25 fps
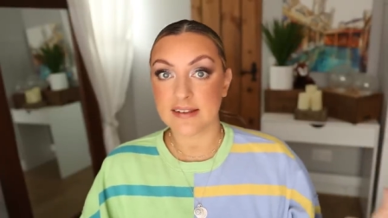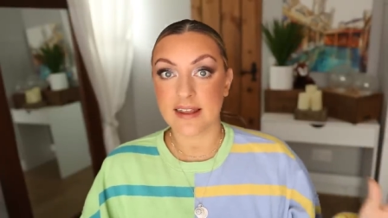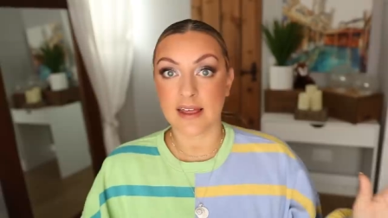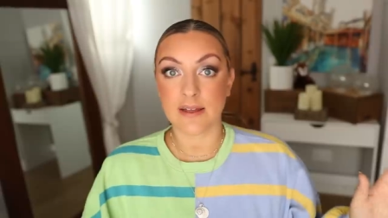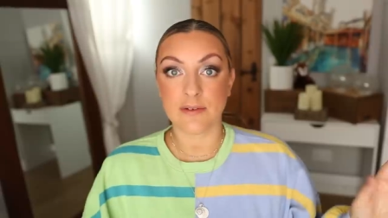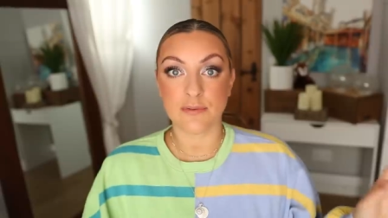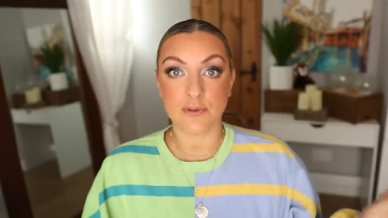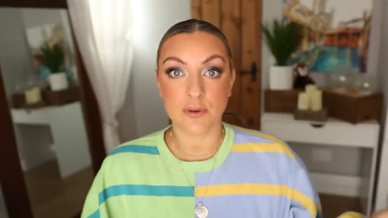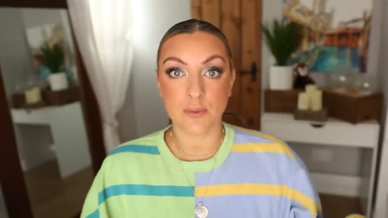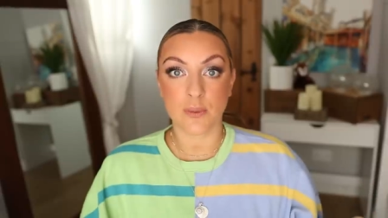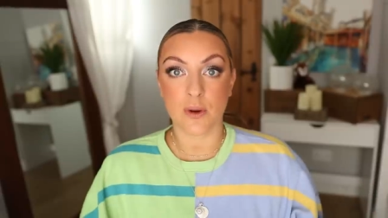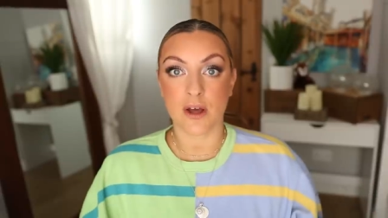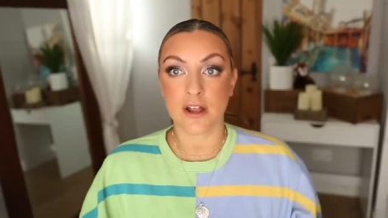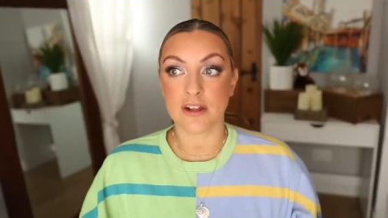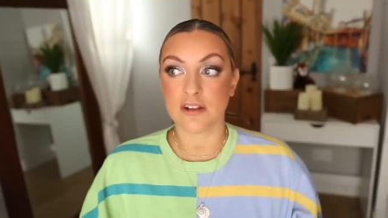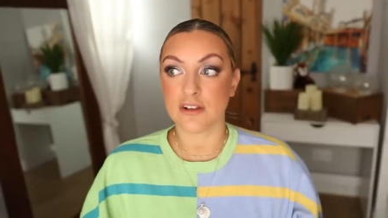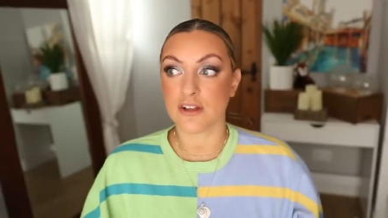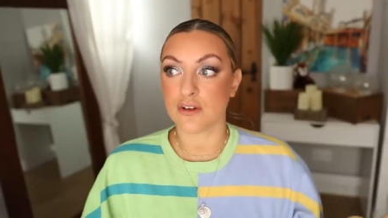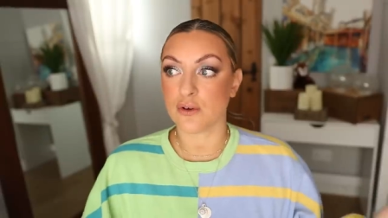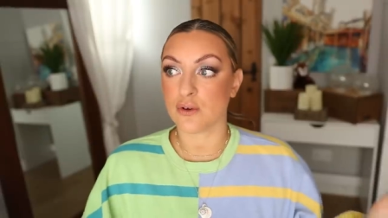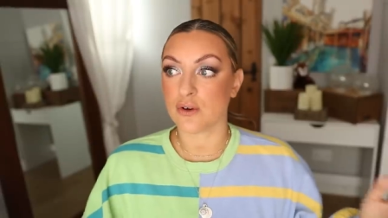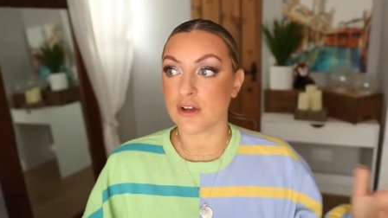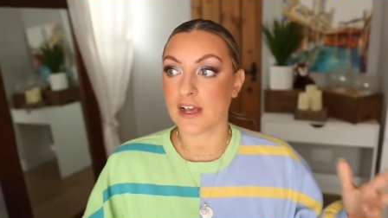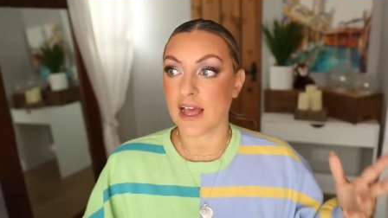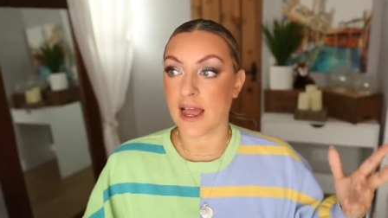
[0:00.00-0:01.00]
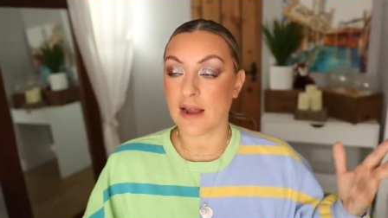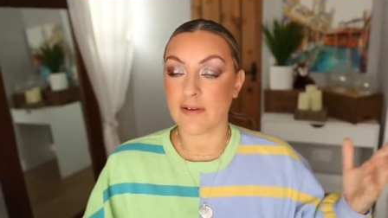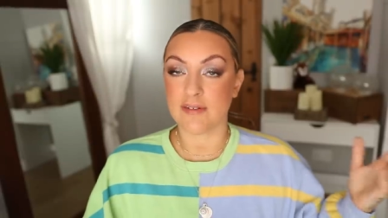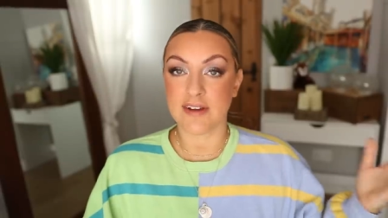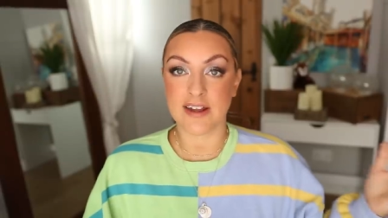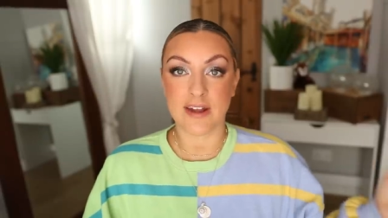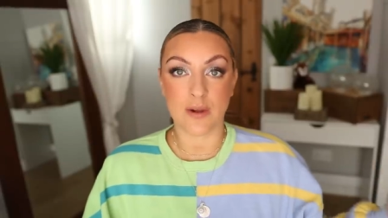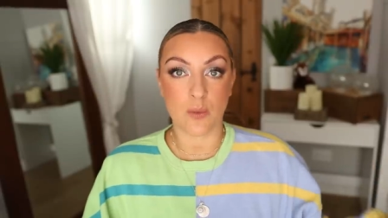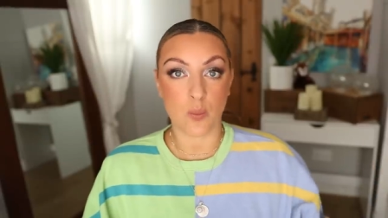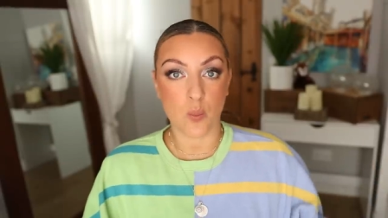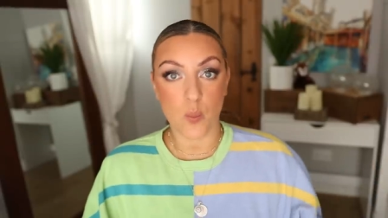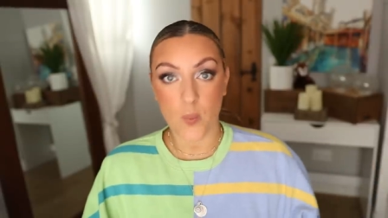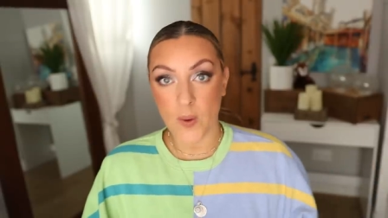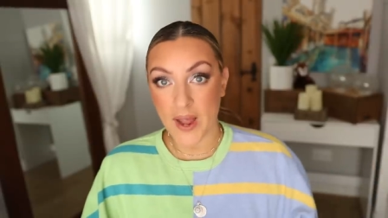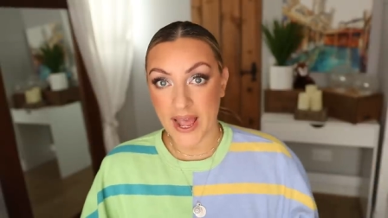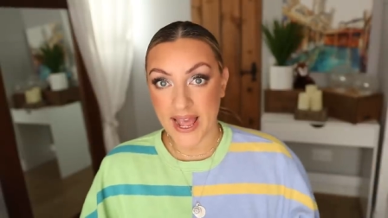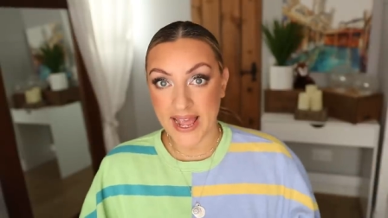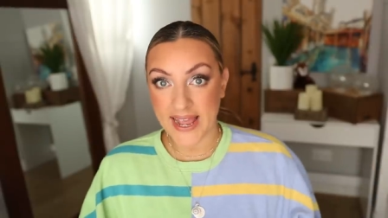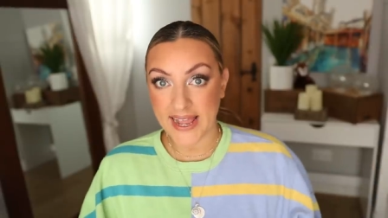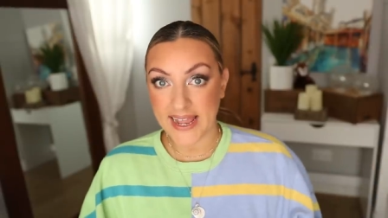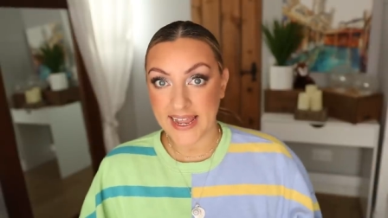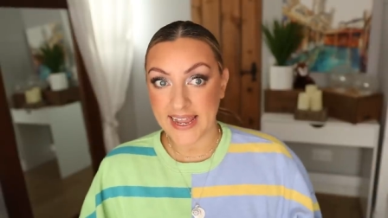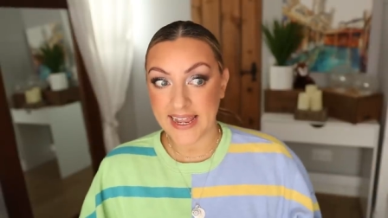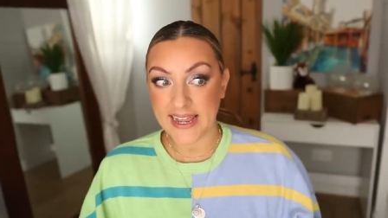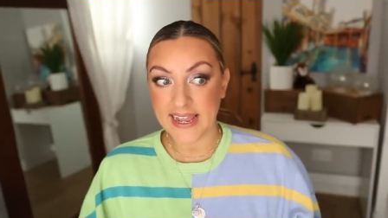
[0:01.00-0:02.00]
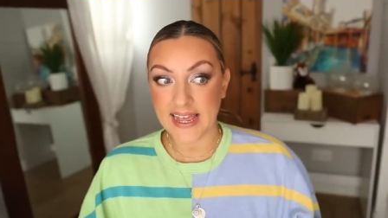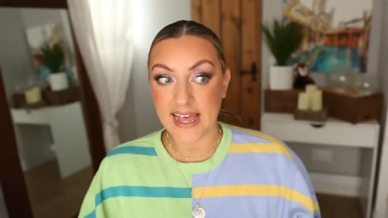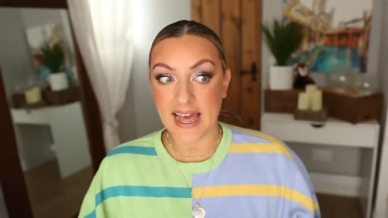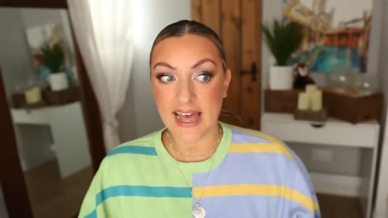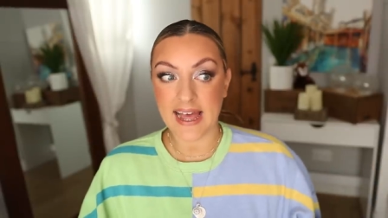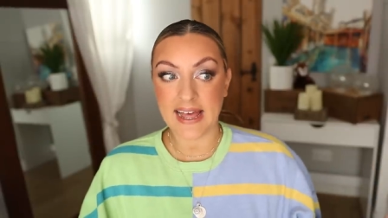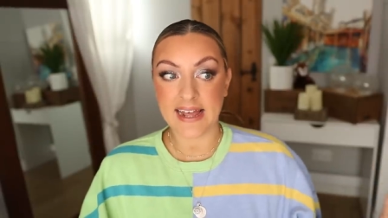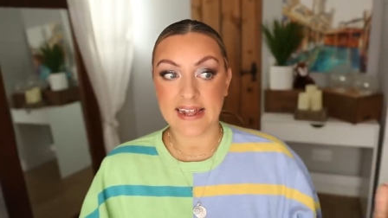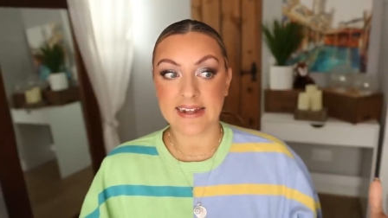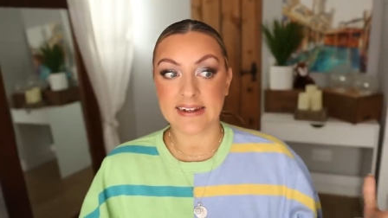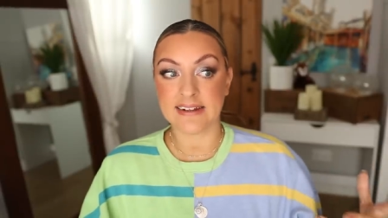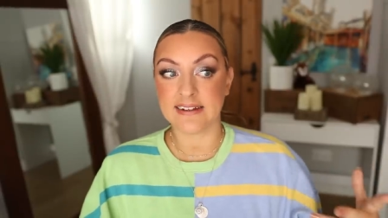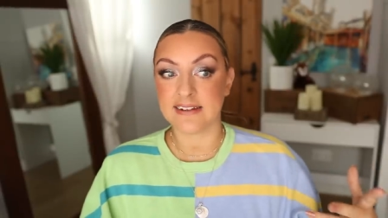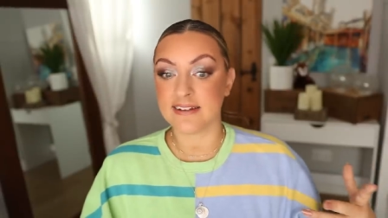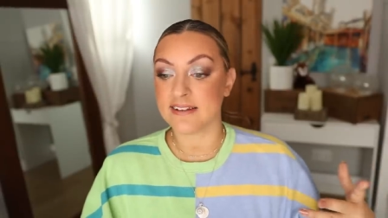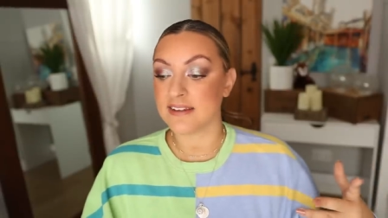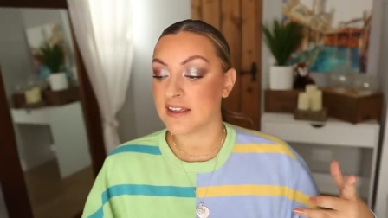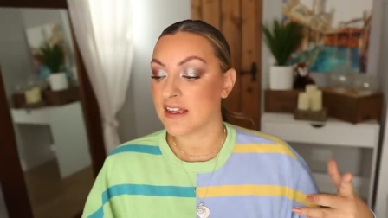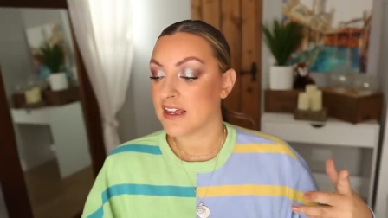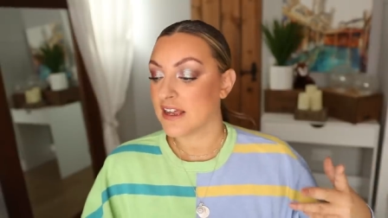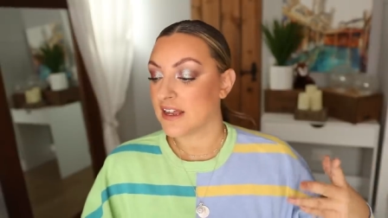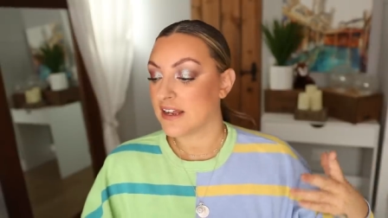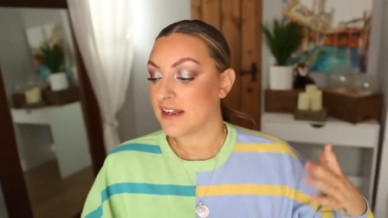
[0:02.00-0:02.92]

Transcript: Now everyone got carried away and